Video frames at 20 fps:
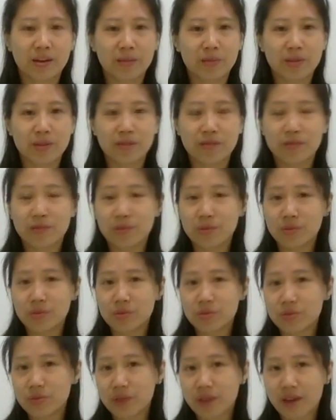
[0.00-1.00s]
If you
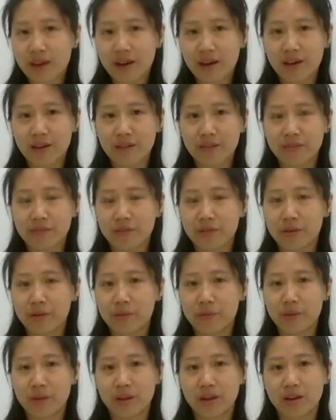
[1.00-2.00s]
do have
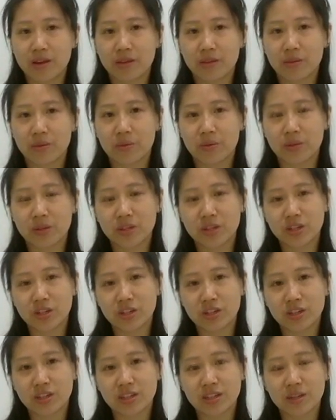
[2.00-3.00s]
any other
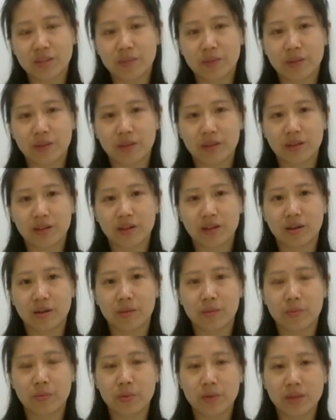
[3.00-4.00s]
questions about the
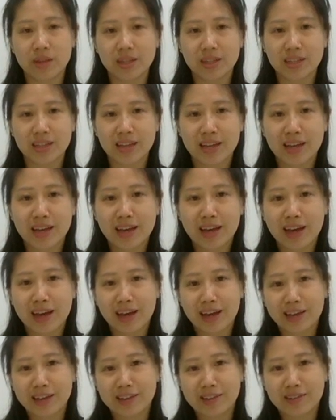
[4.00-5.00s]
points,
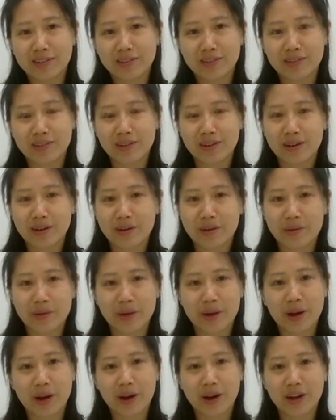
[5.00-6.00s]
I do
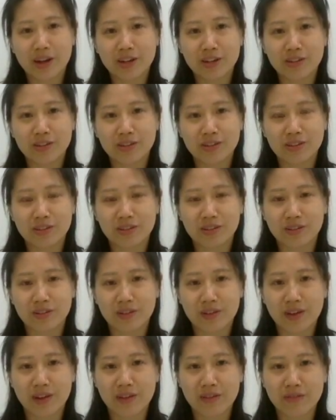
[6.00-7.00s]
encourage you to
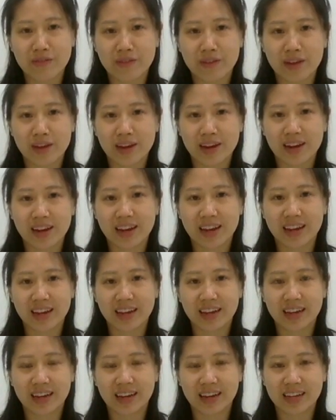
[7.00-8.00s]
go and find
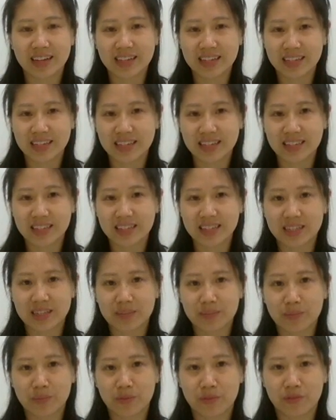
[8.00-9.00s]
a licensed
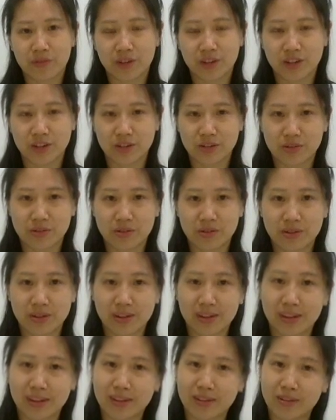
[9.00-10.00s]
professional
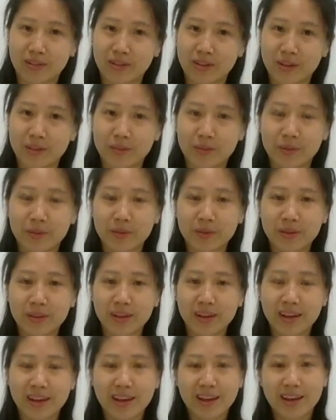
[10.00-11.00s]
in your neighborhood
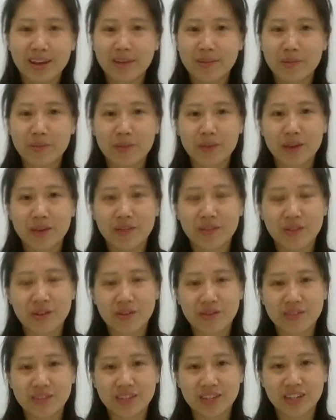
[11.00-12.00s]
and maybe have a
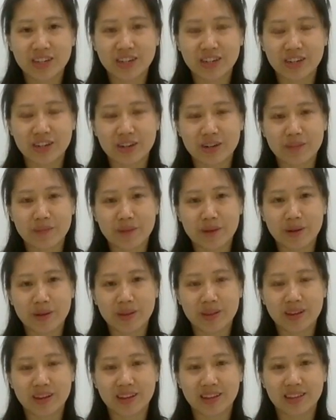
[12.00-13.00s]
conversation
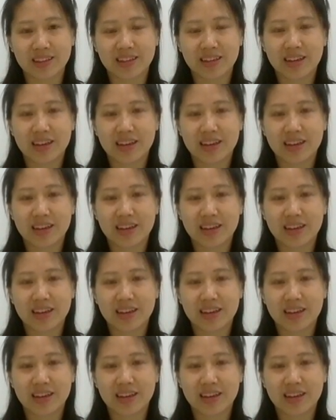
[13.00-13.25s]
about that.